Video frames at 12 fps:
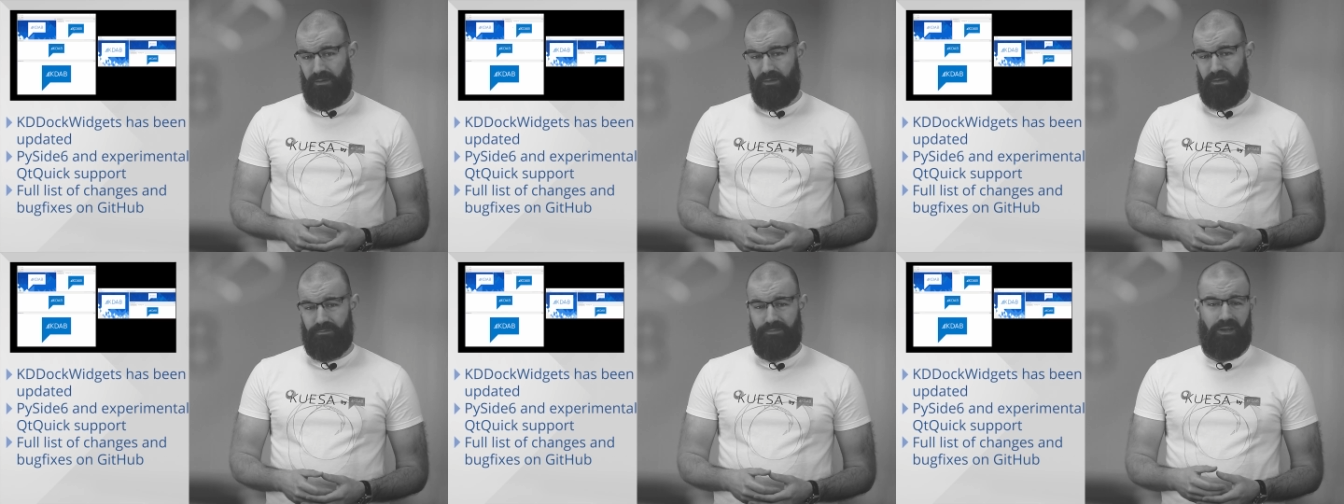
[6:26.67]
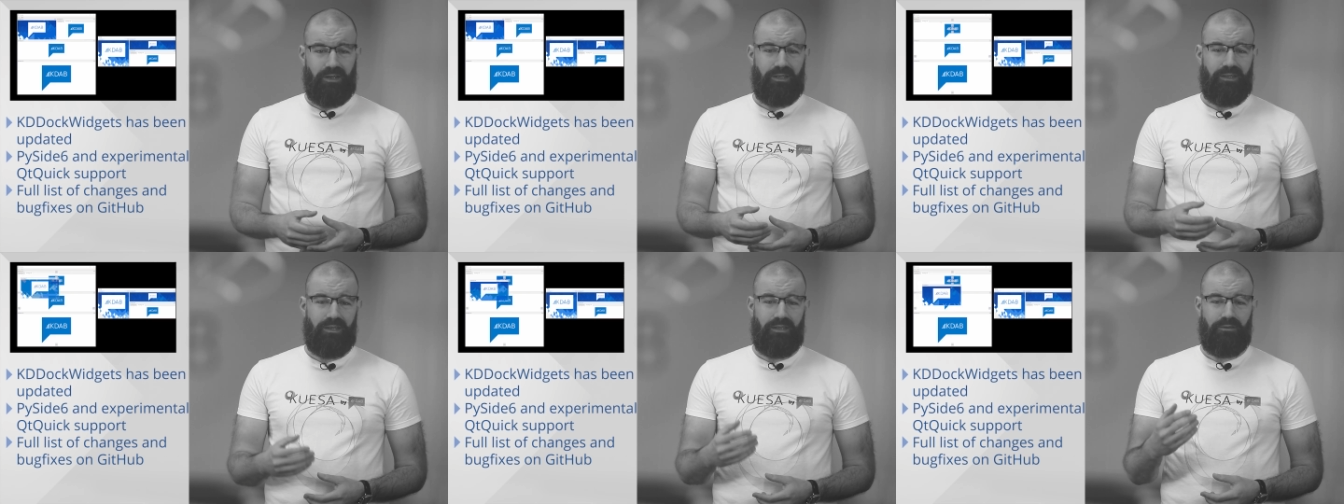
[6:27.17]
You can
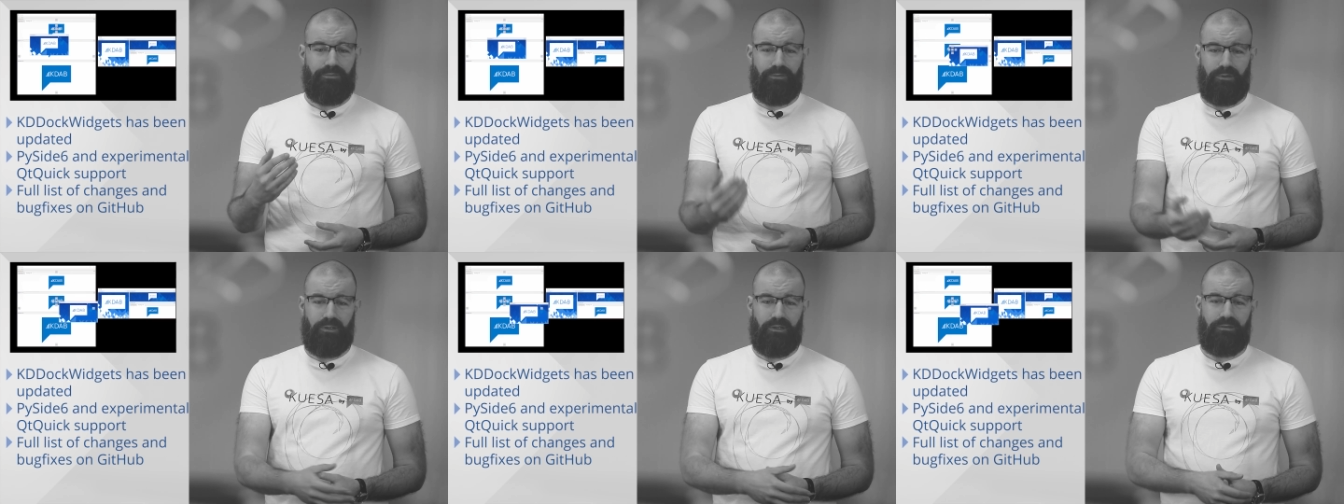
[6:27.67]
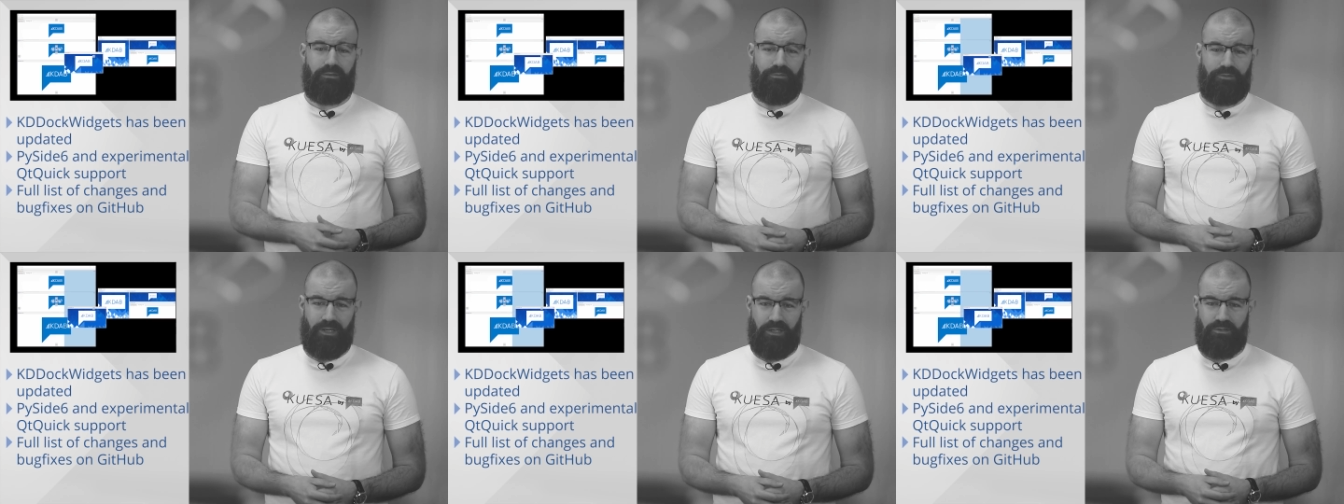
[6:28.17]
find the full list
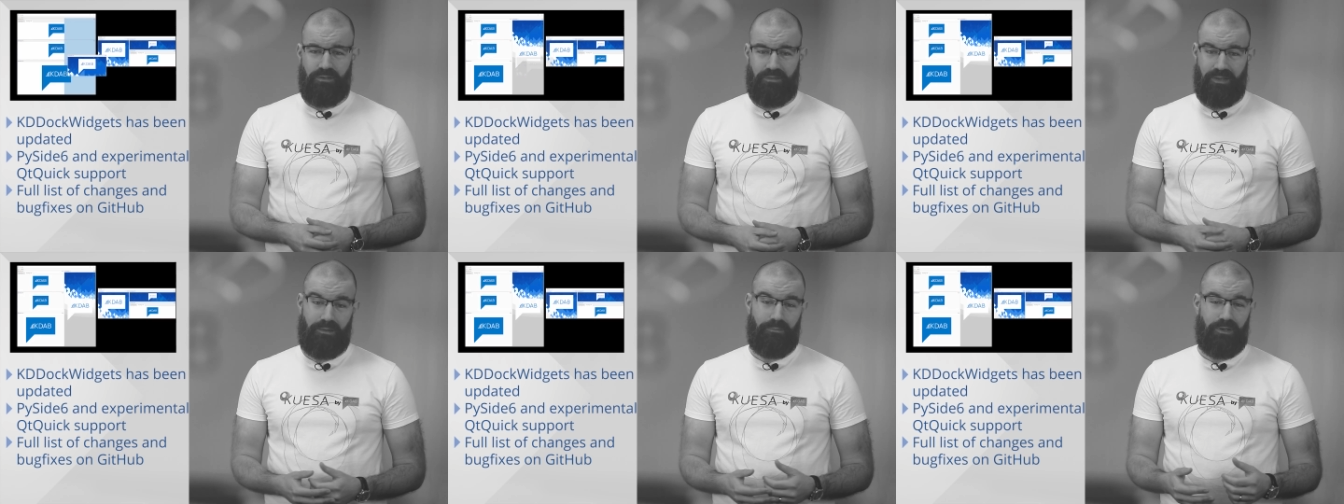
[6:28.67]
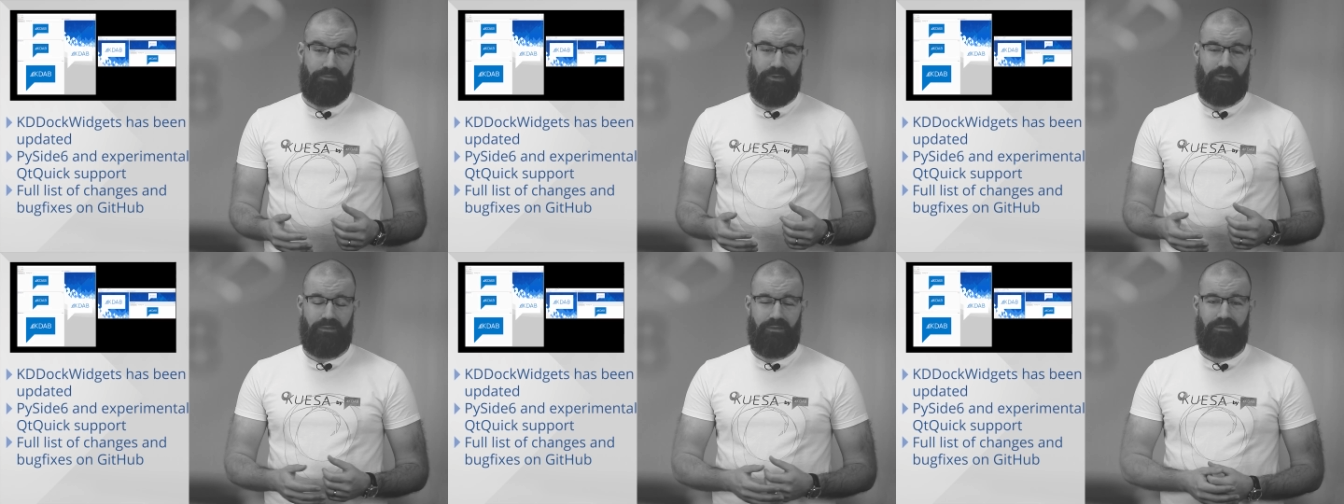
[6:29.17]
of changes and bug
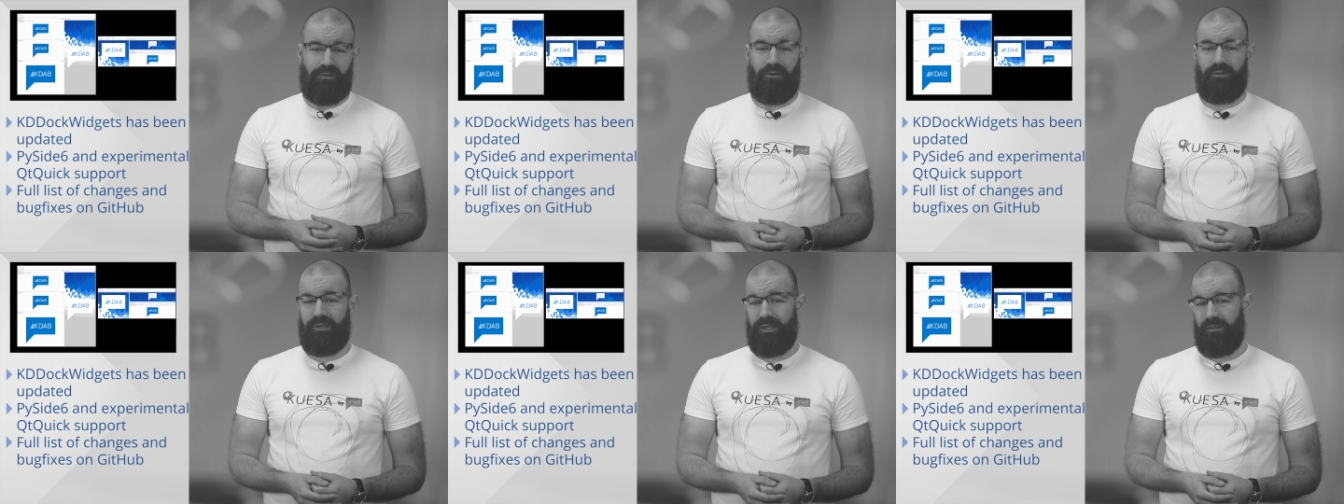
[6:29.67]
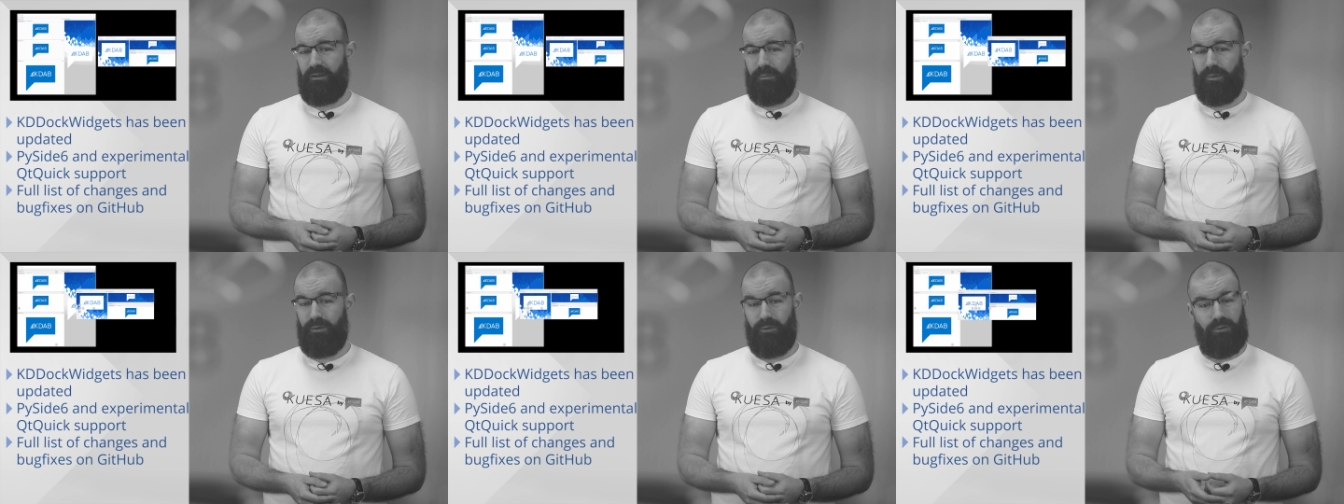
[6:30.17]
fixes on
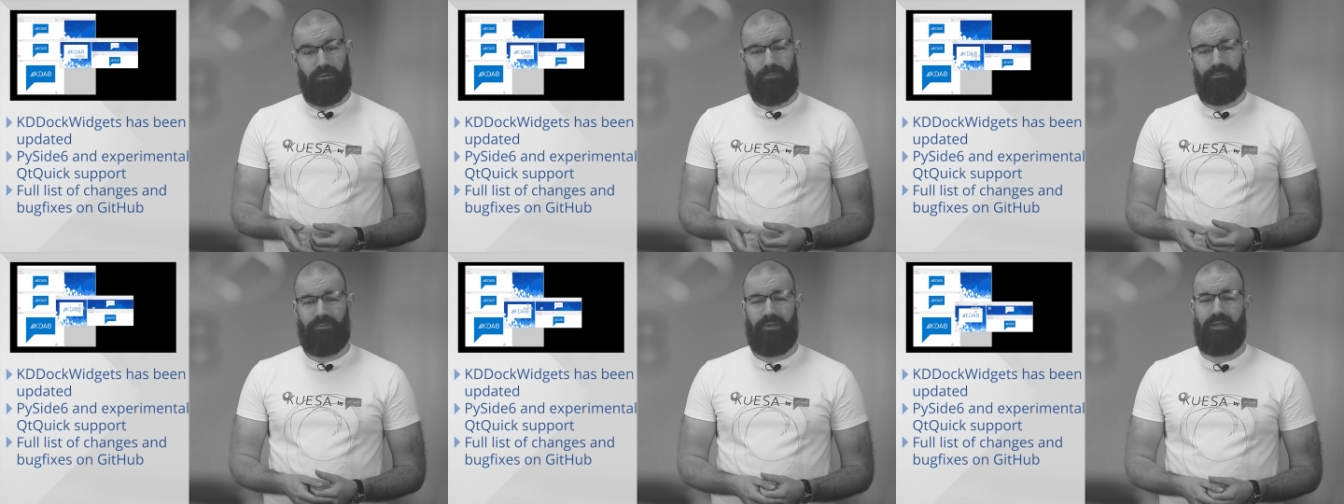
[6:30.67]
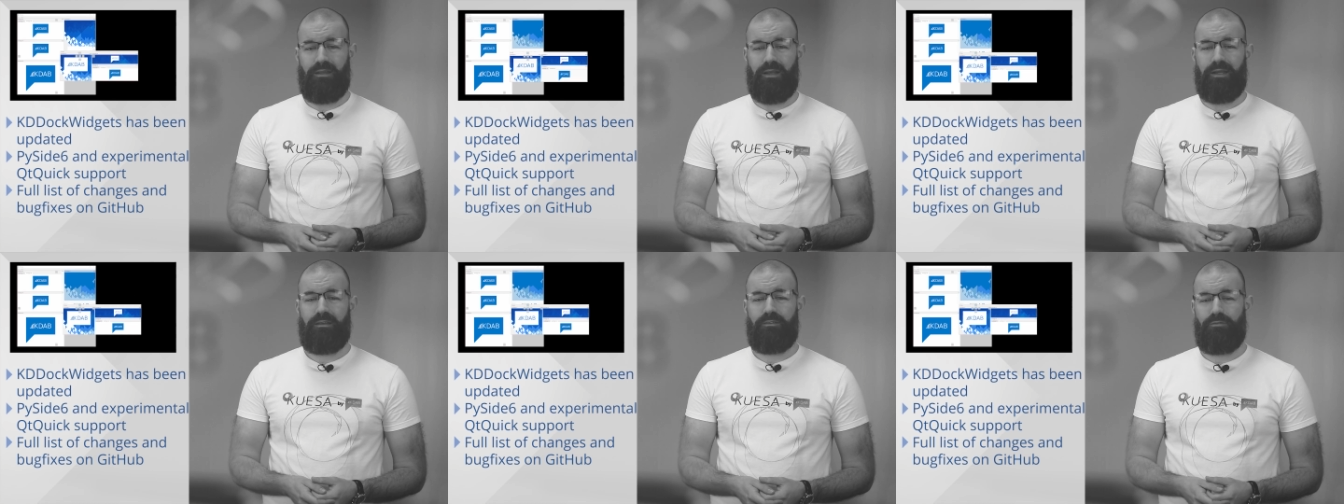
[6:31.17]
GitHub or in the
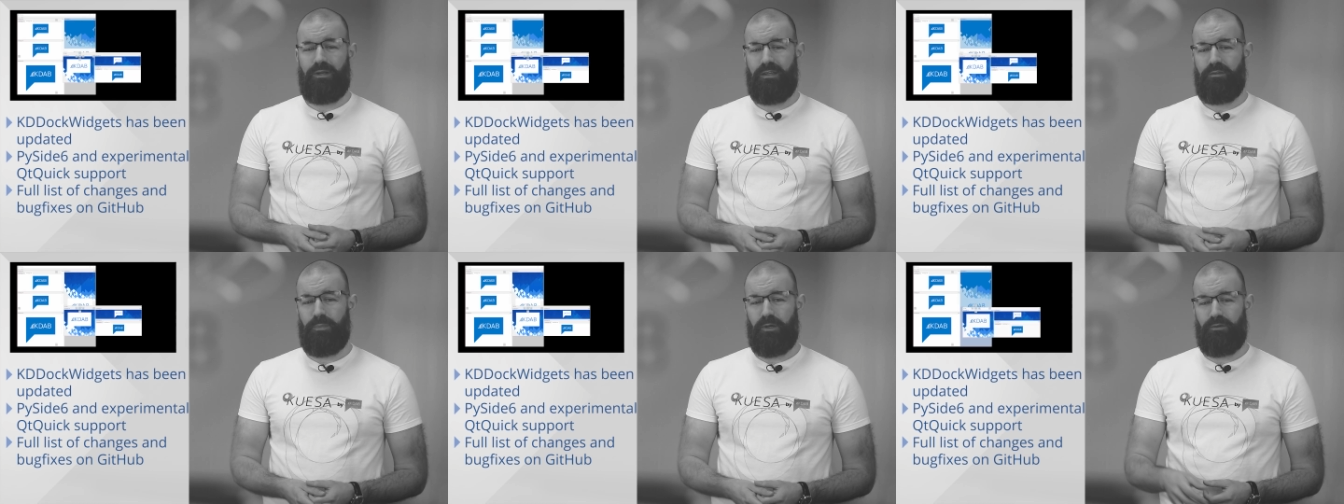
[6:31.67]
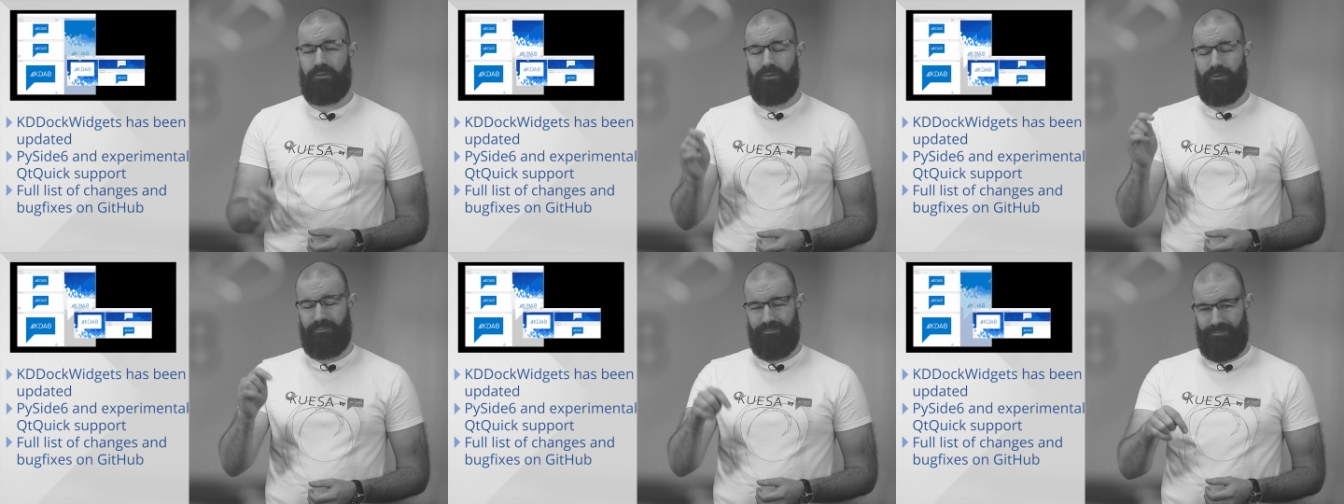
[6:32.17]
linked release
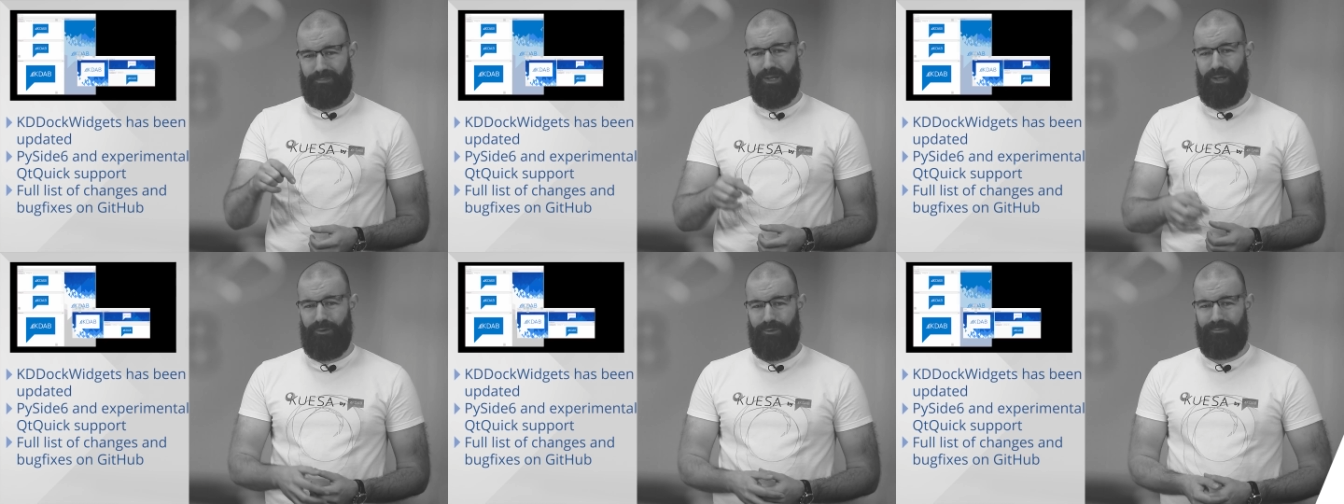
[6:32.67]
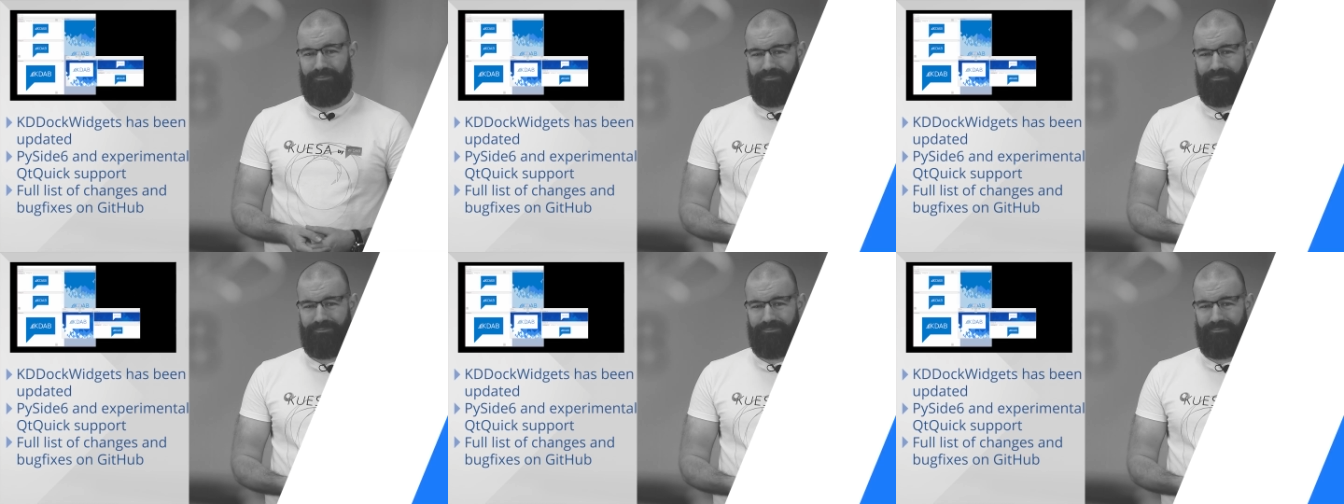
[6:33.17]
post below.